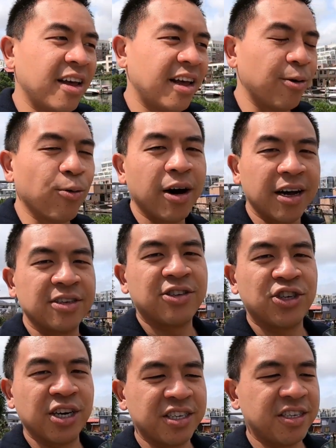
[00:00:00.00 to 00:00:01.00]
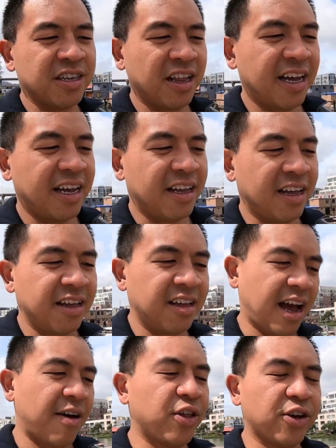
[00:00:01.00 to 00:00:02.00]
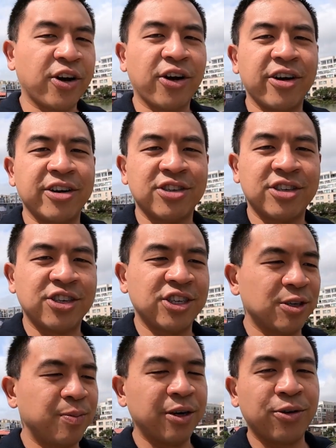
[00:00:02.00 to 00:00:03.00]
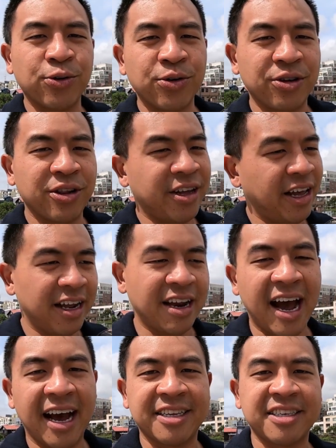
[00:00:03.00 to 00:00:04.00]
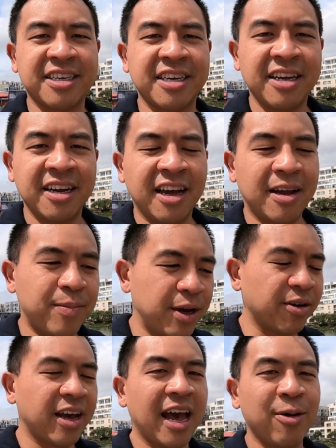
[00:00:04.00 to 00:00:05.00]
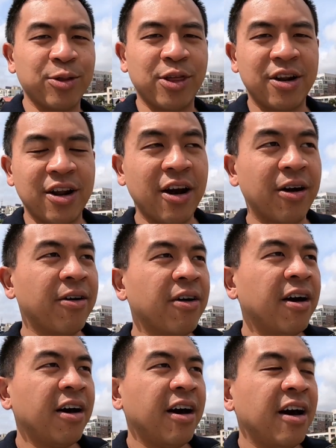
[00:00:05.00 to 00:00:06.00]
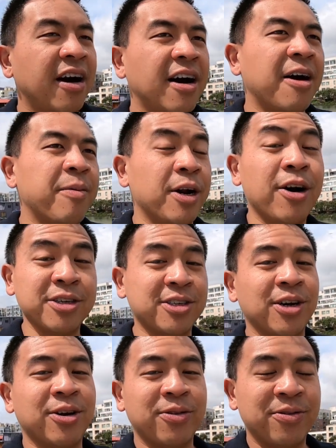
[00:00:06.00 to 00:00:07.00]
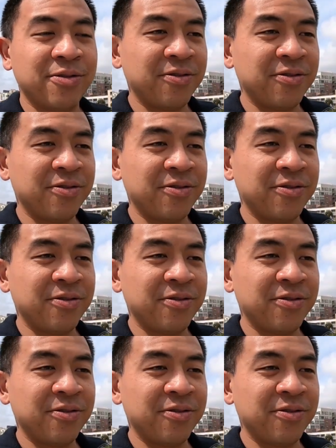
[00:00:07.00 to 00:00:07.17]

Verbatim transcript: it was just to like have the courage to just be cool and ask and be okay with the no um, and also